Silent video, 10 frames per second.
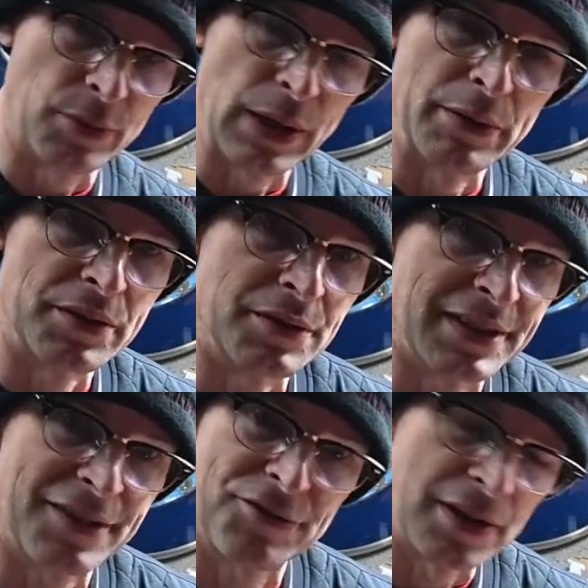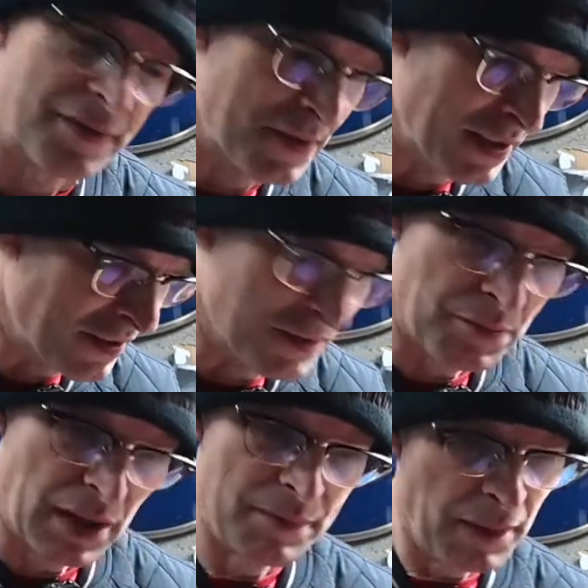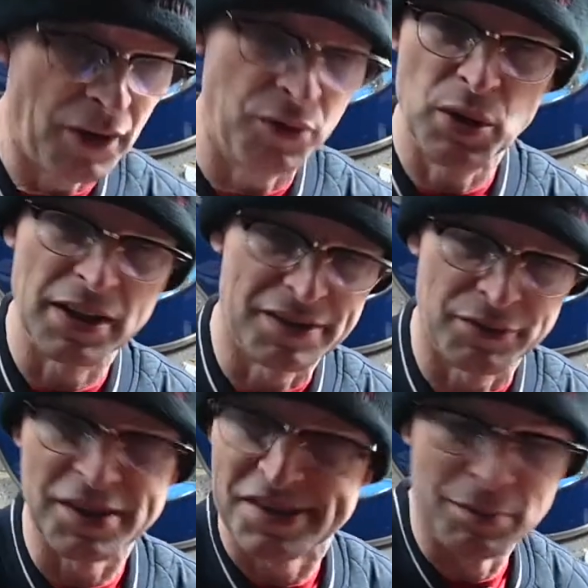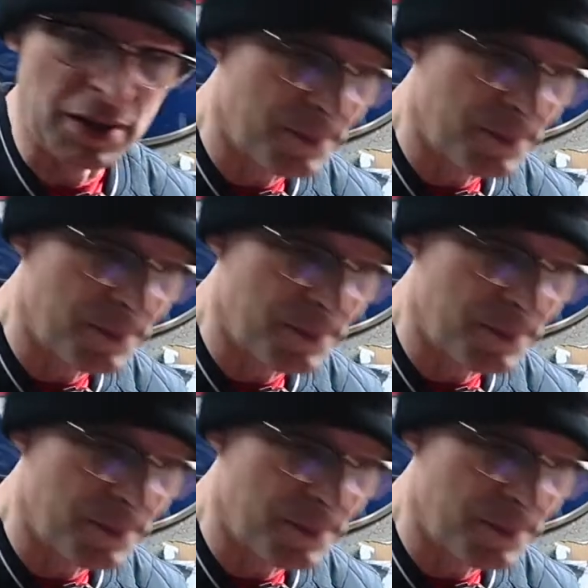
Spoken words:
go and do test drives and things, and my other work is very similar.